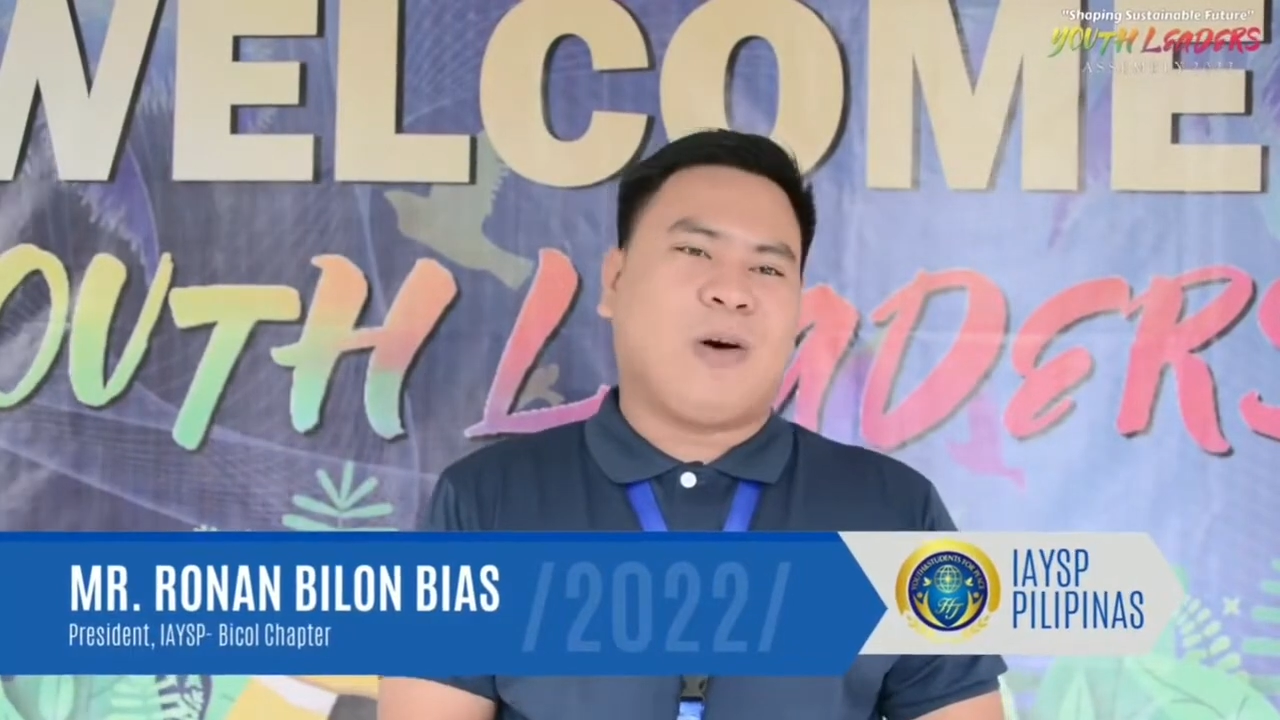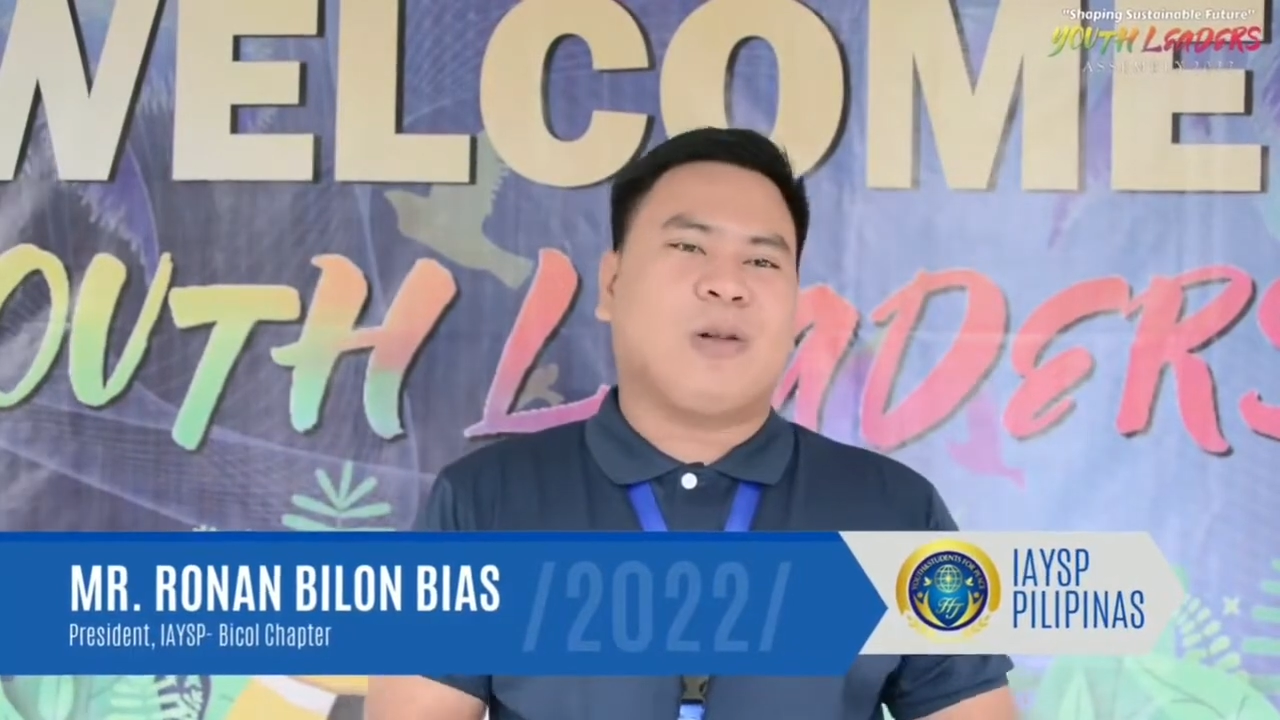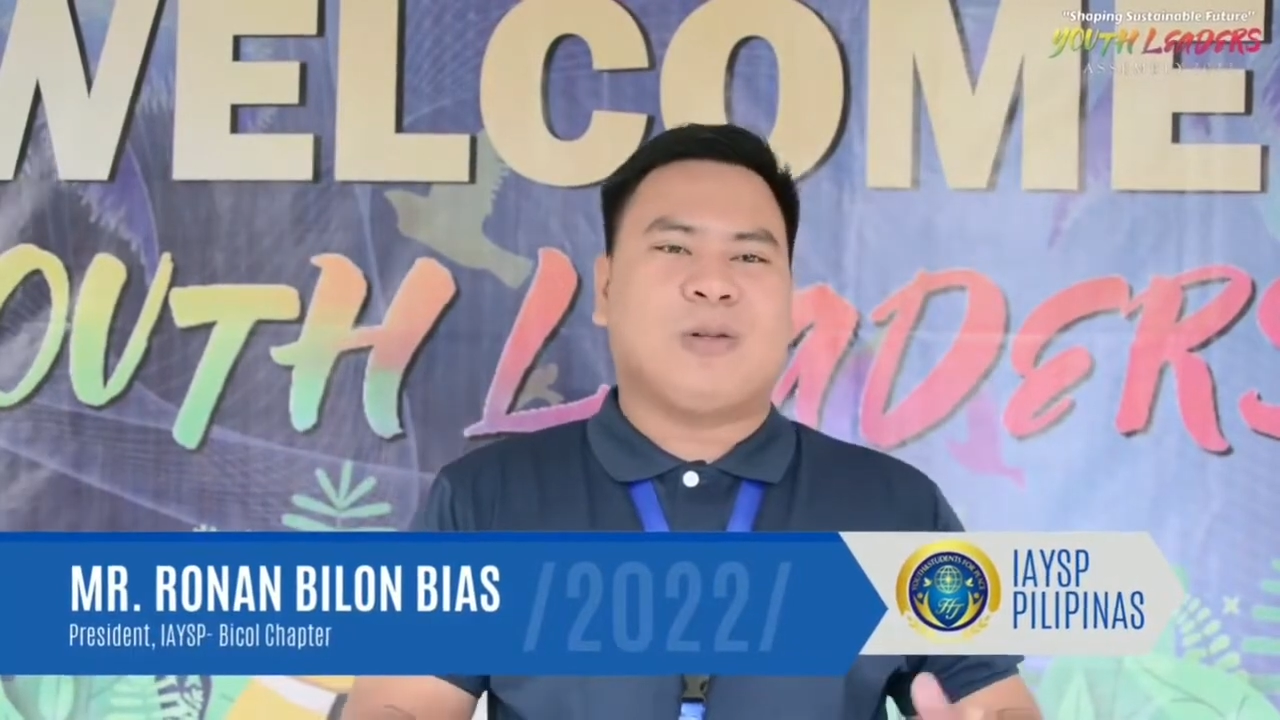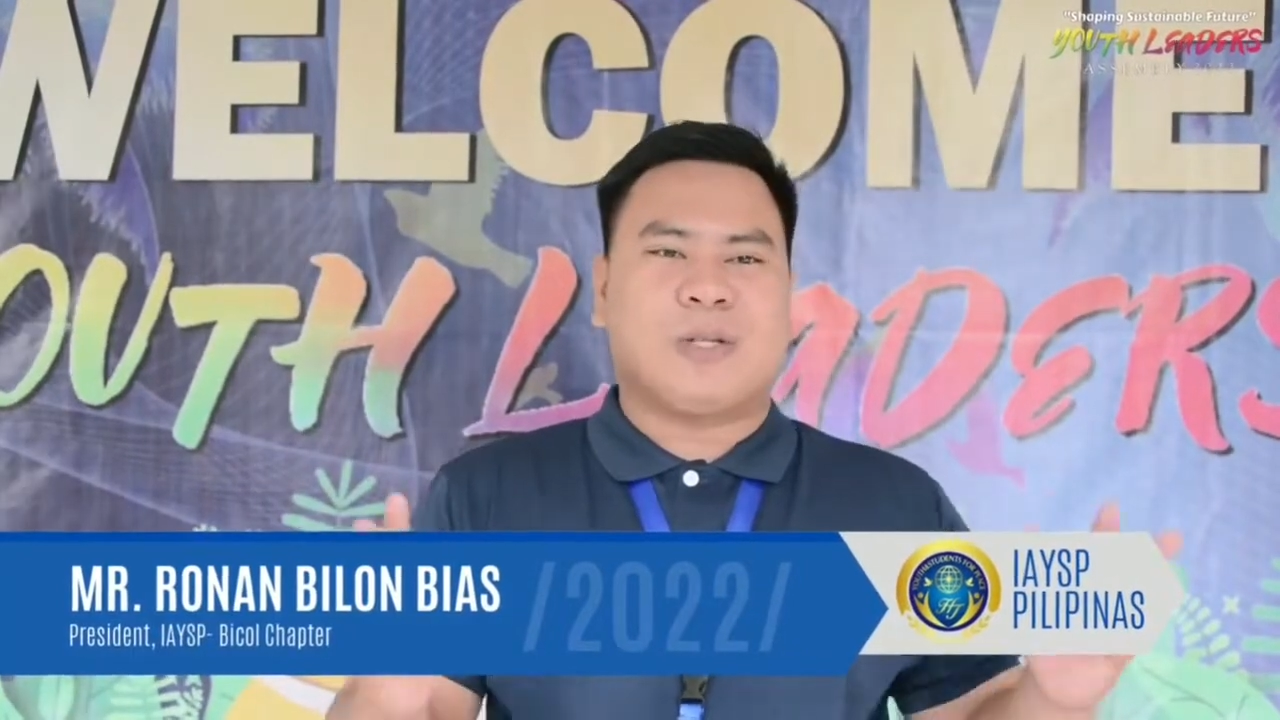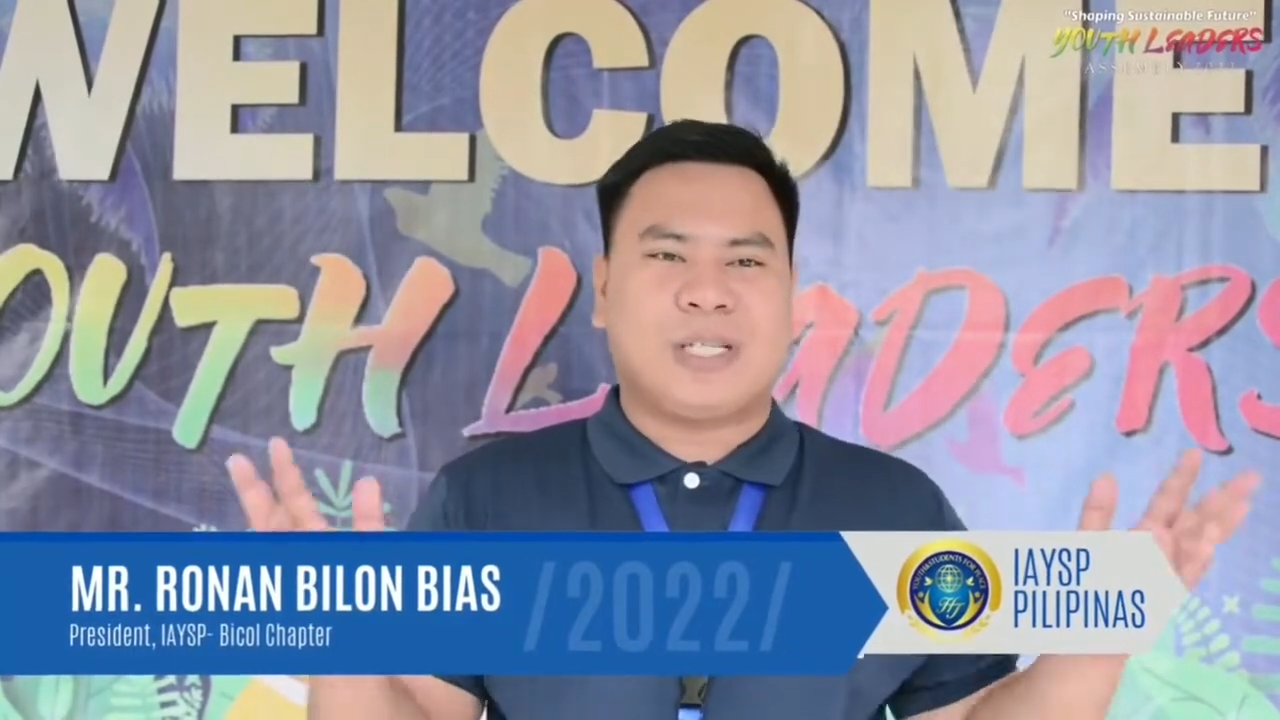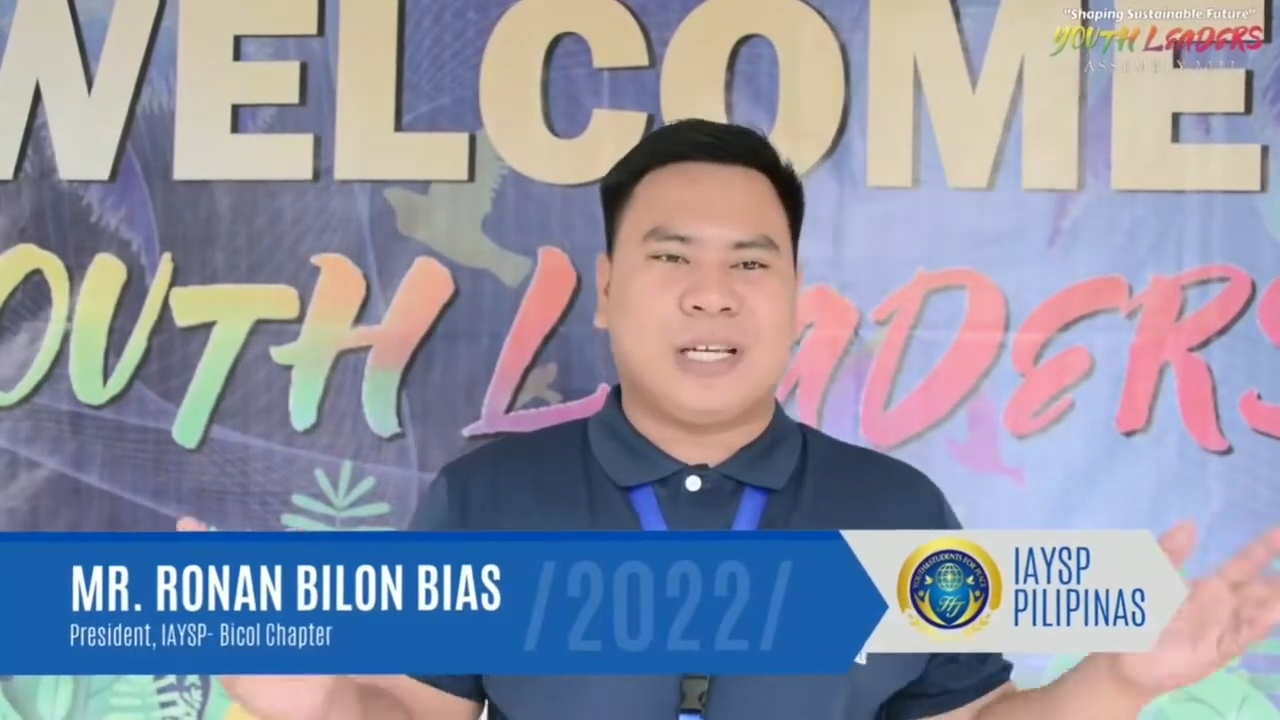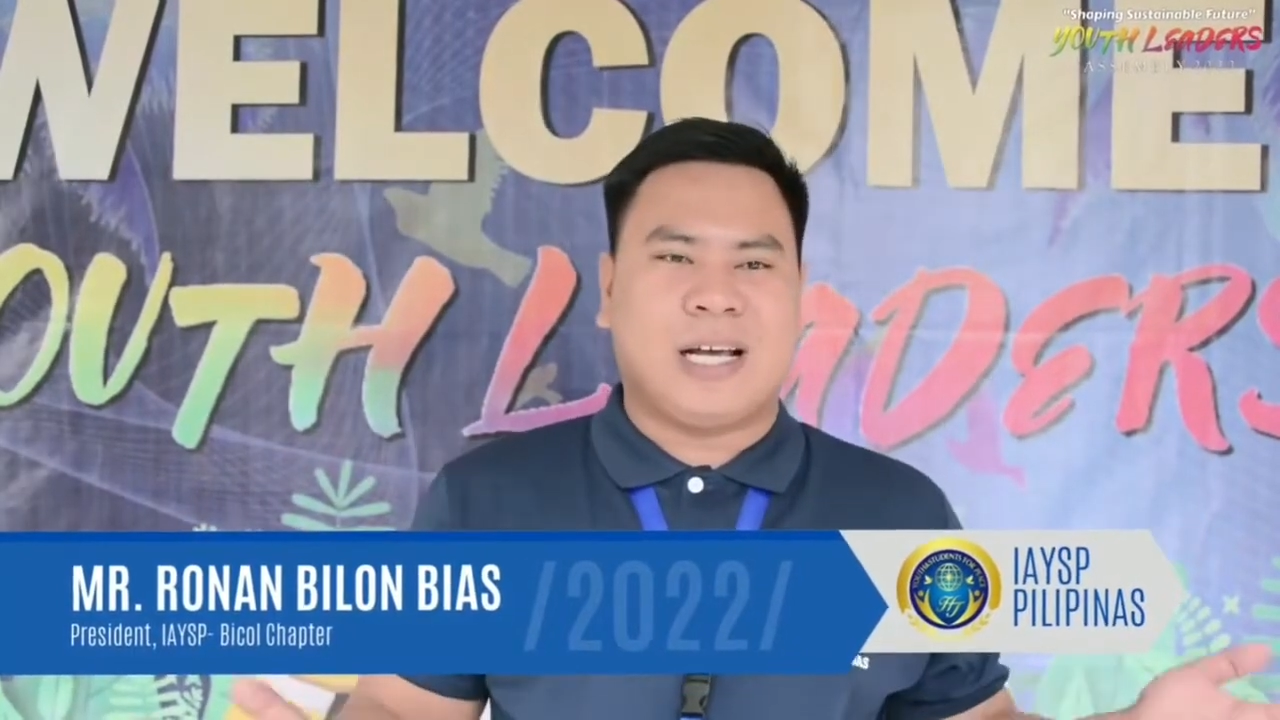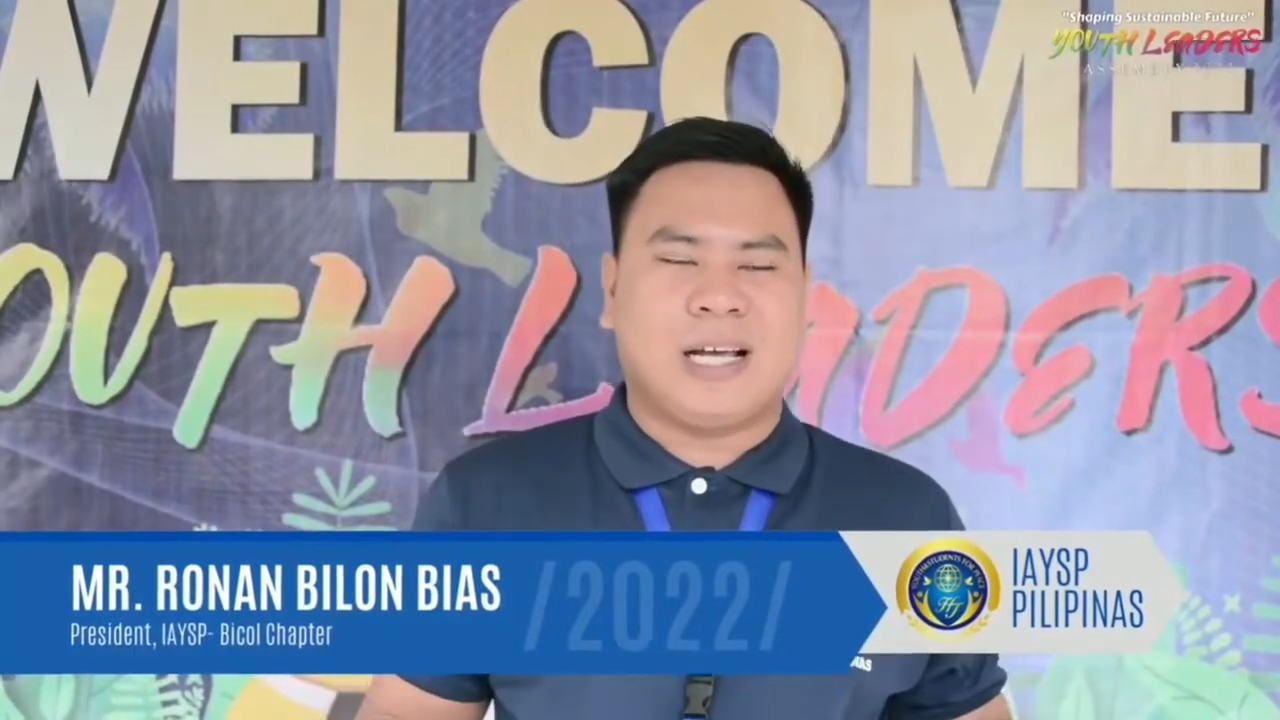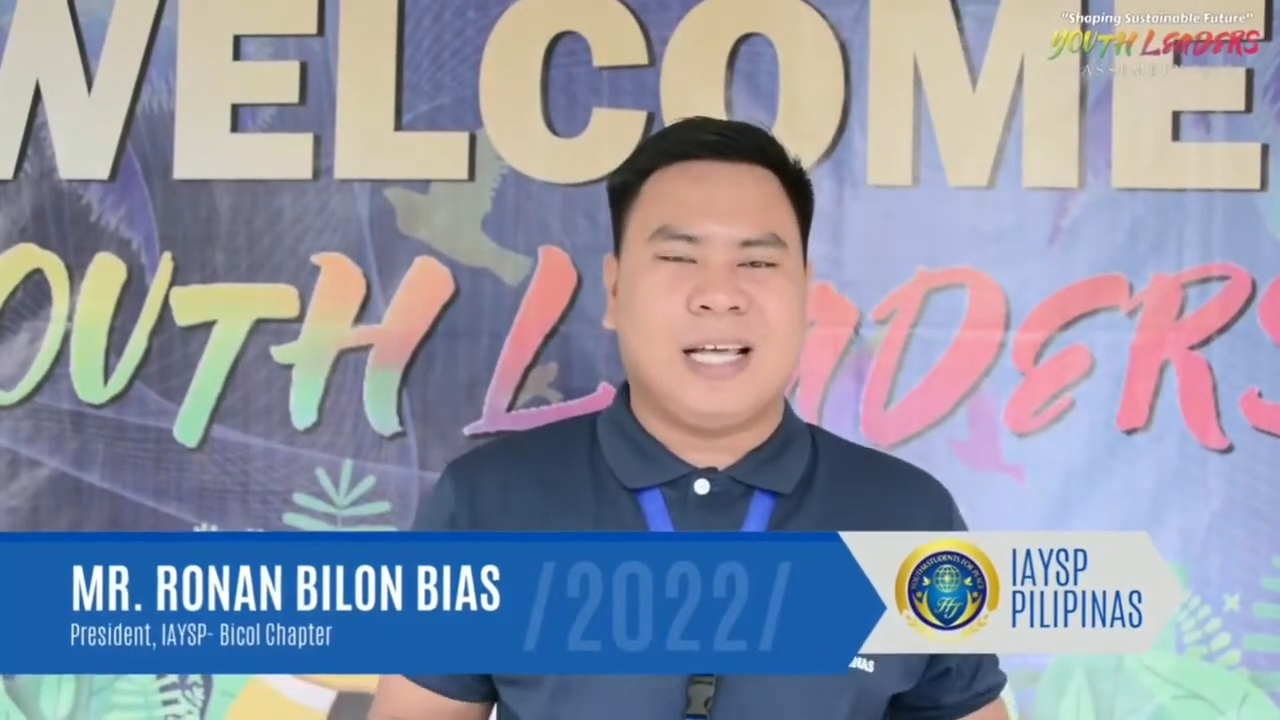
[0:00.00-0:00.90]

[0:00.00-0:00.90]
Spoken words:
all those